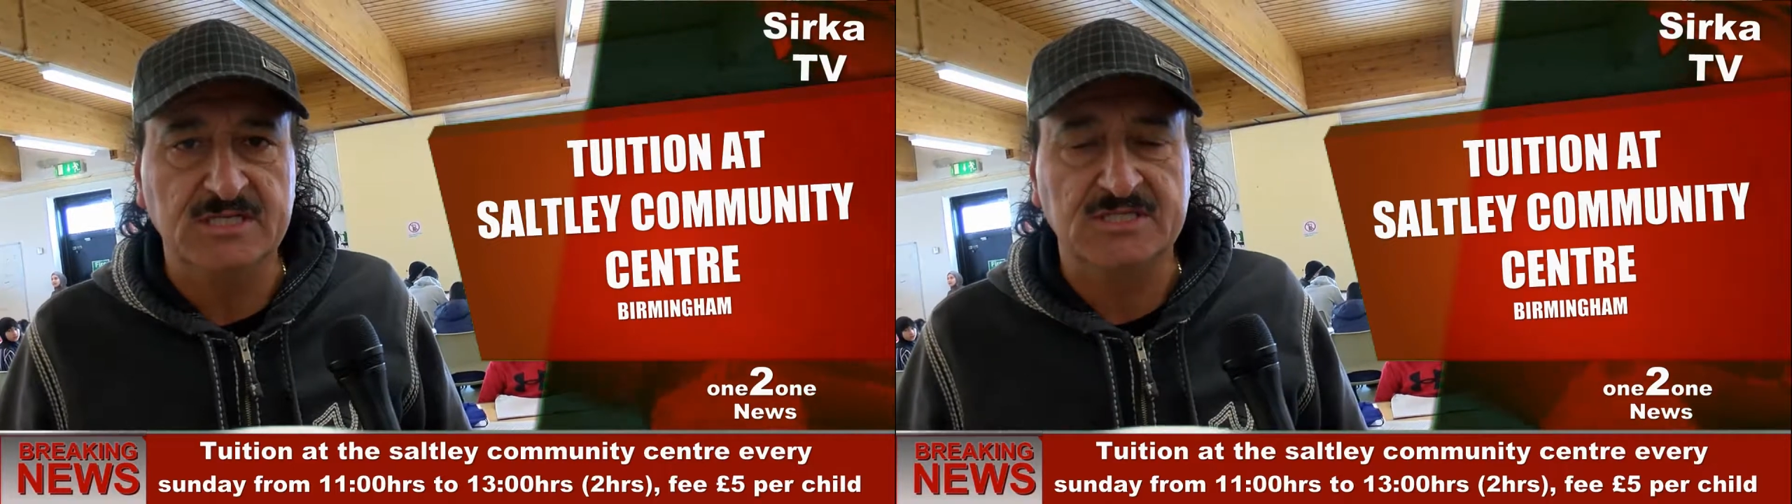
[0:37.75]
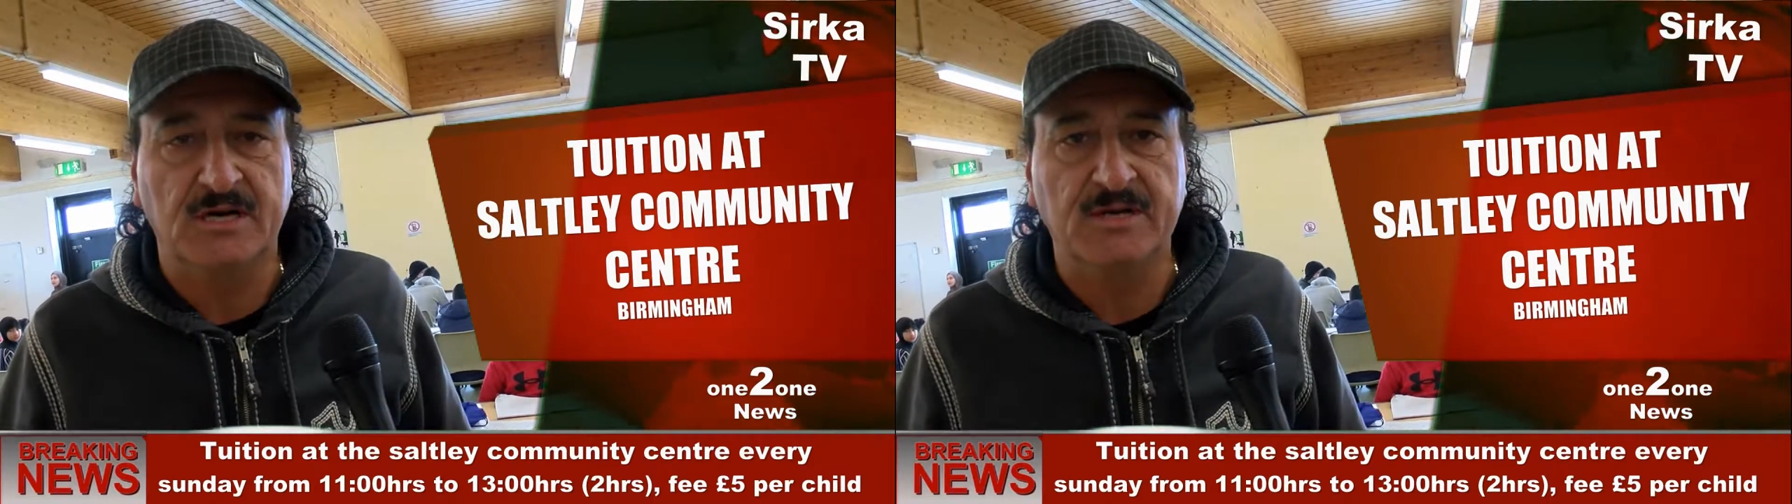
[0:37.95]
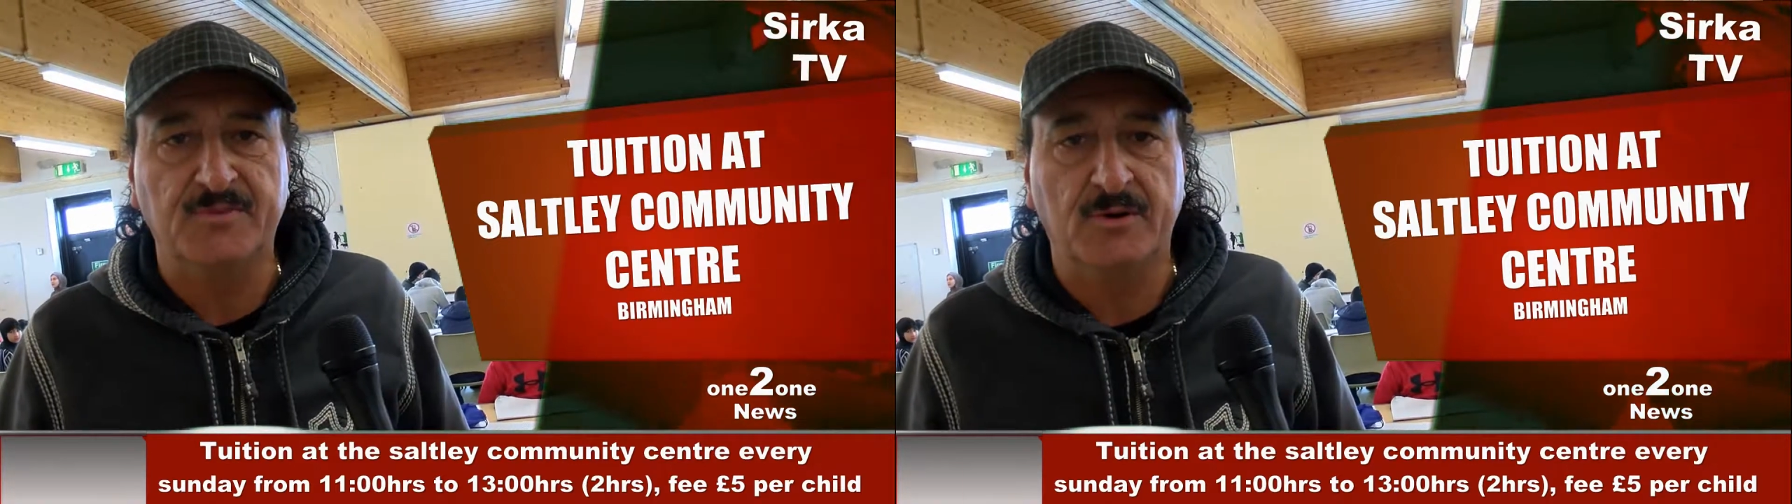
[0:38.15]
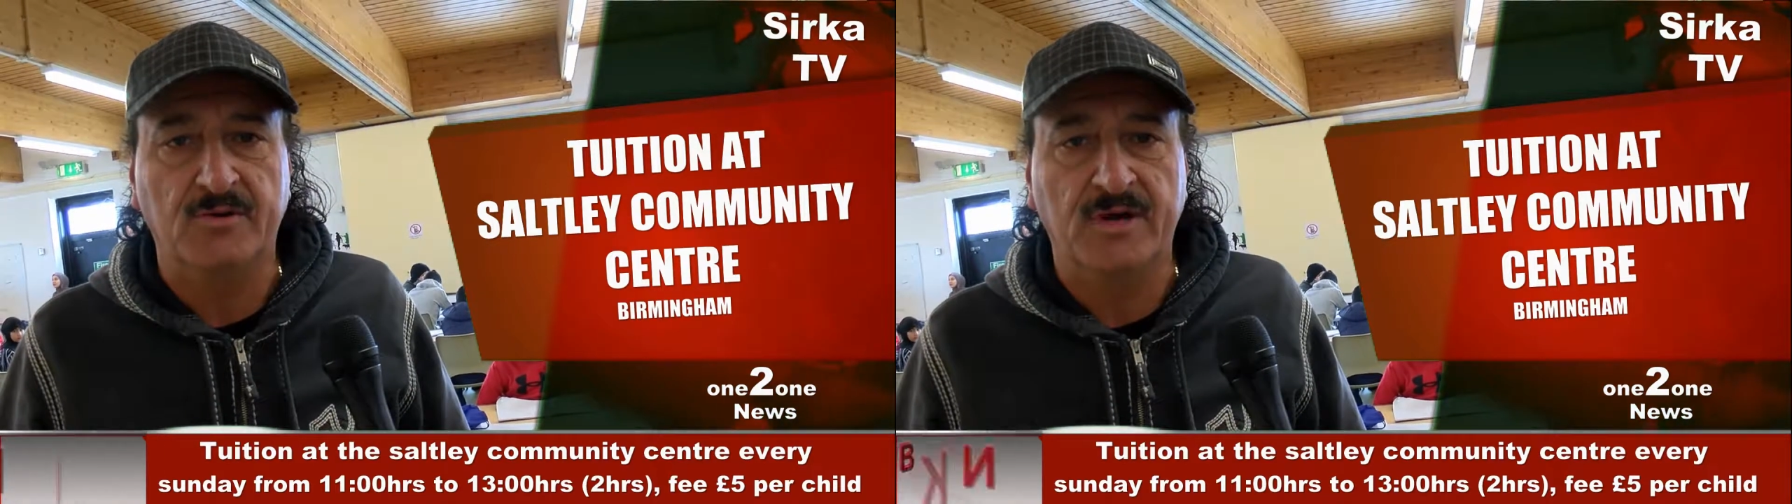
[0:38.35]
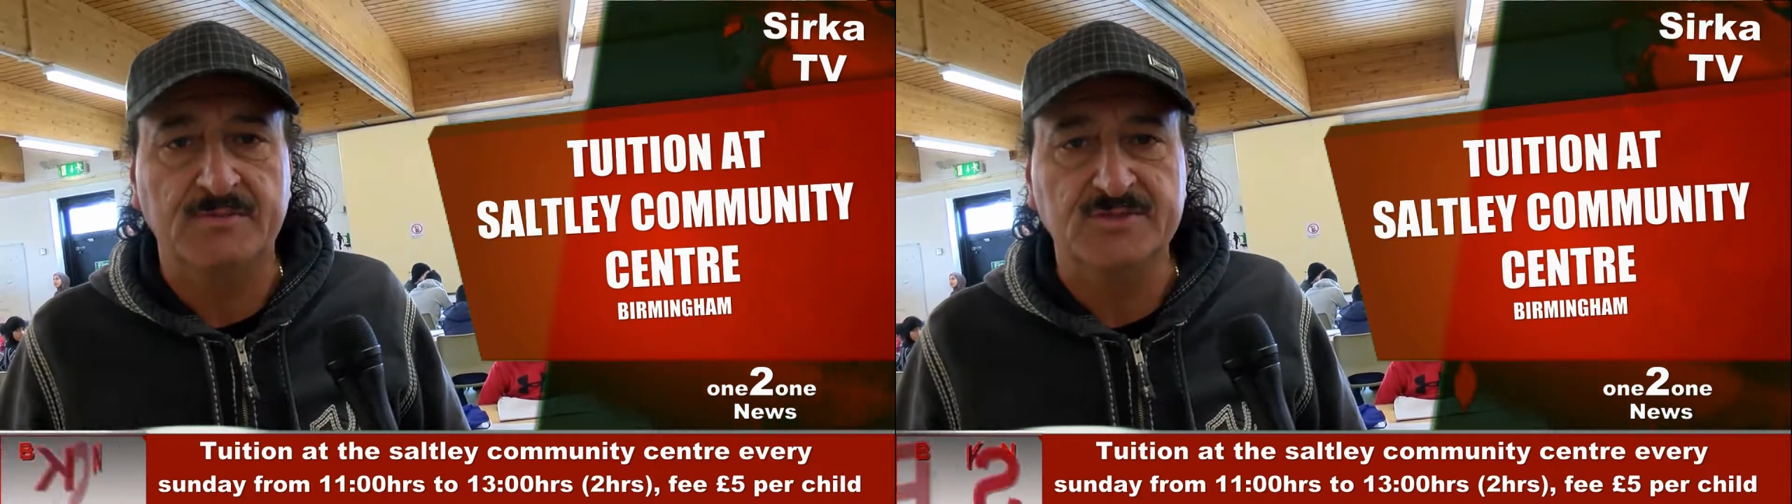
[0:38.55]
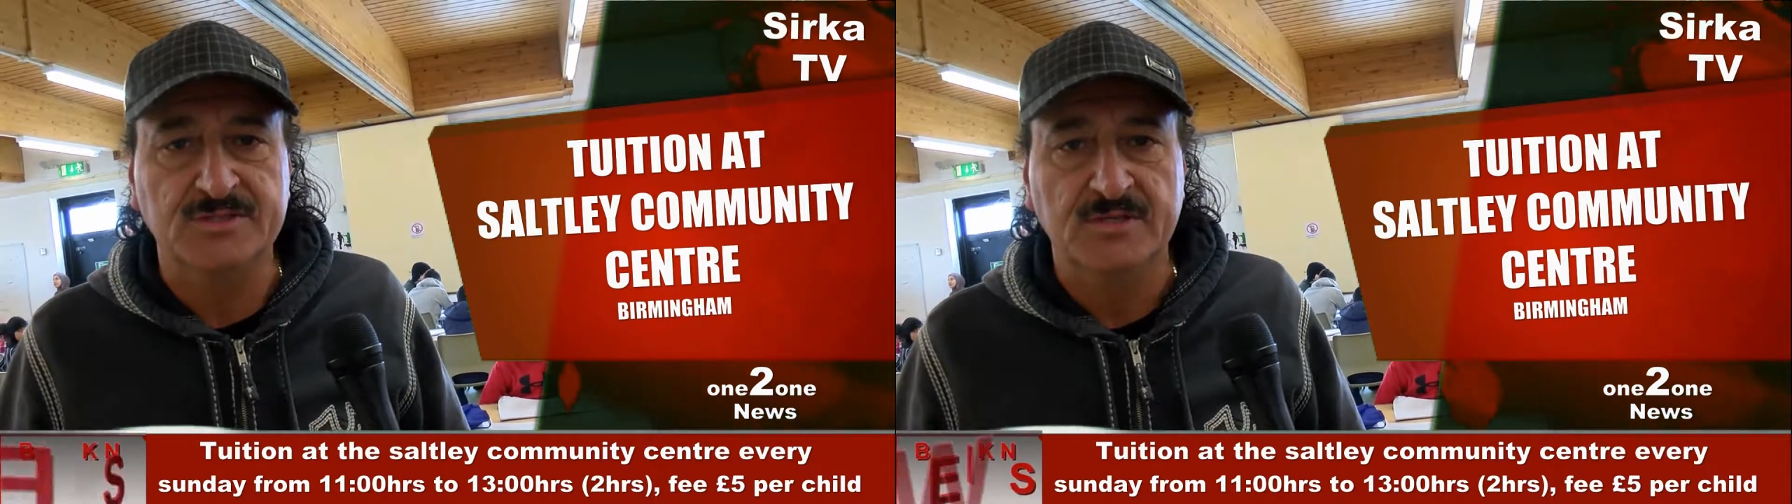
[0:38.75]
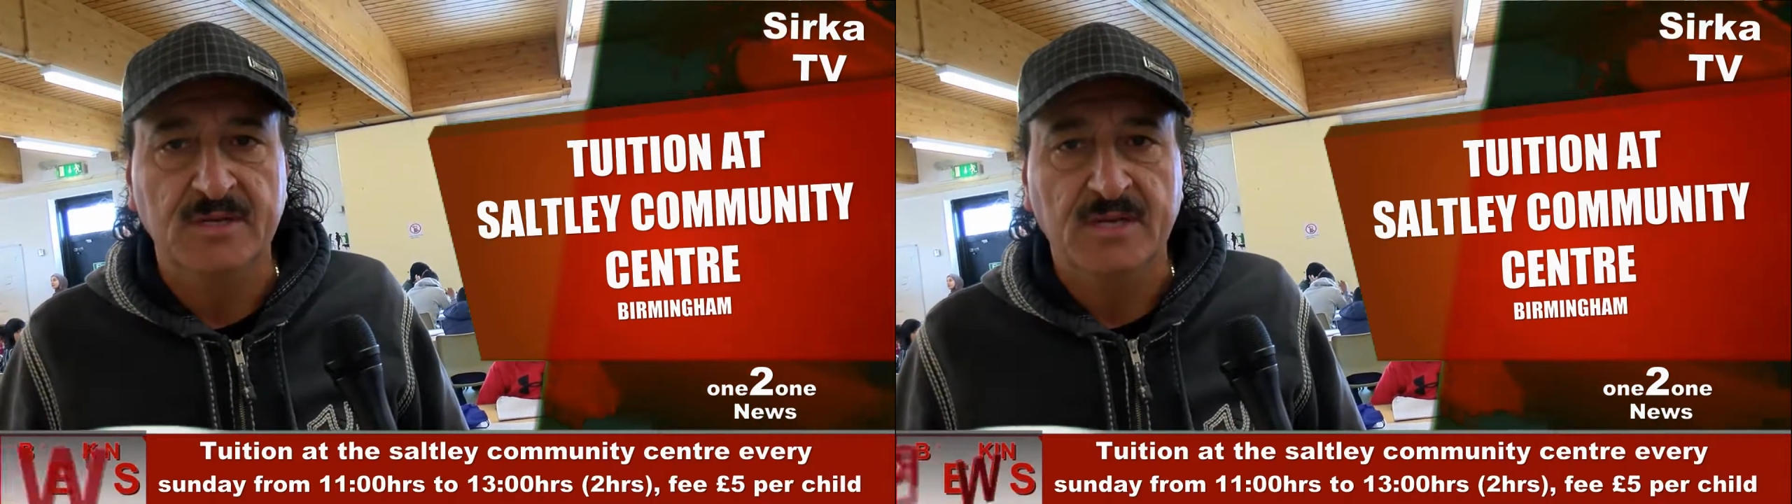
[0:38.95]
these kind of programs,